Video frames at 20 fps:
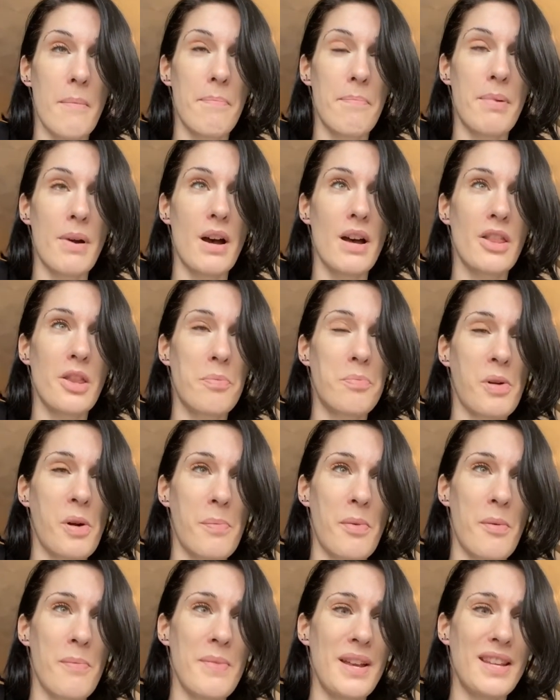but the
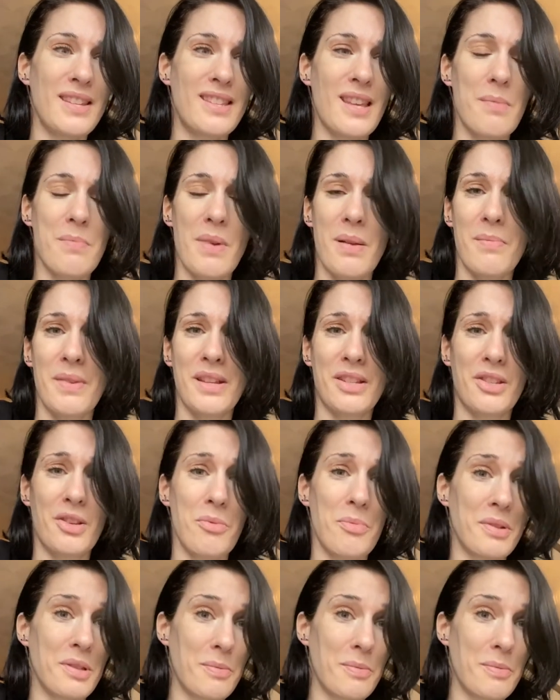problem is they make me super